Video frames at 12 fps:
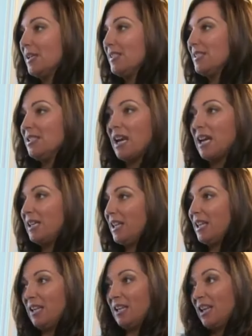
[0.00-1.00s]
it's done
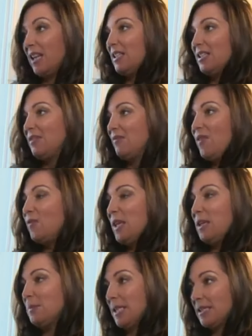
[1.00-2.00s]
in
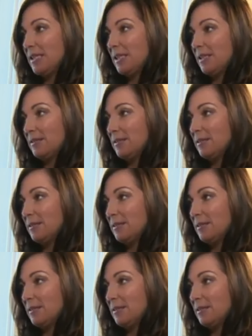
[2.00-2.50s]
15 minutes.